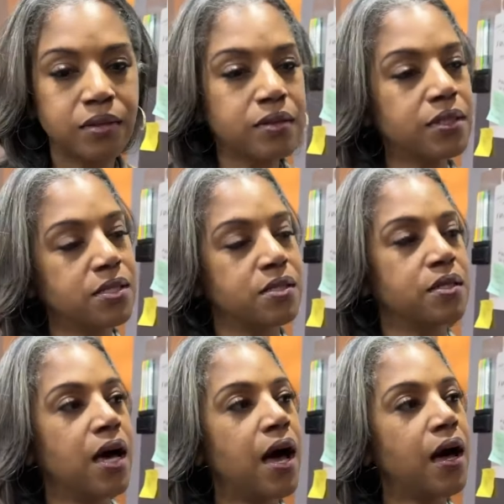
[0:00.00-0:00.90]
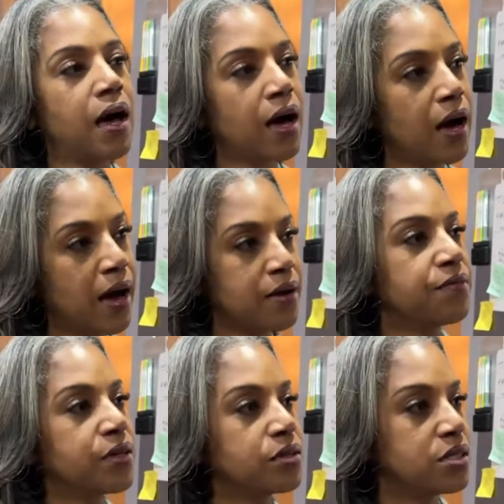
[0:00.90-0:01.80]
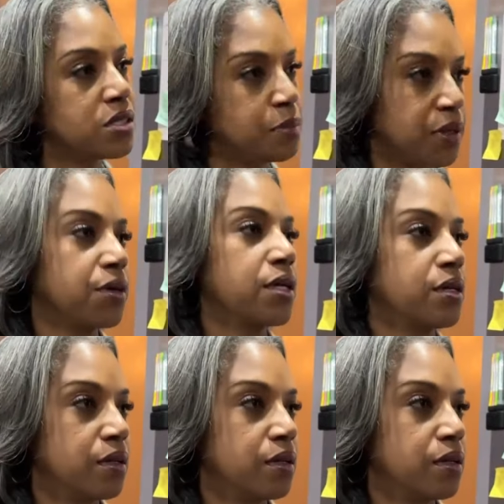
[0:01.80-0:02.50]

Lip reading: Listen, I felt his spirit.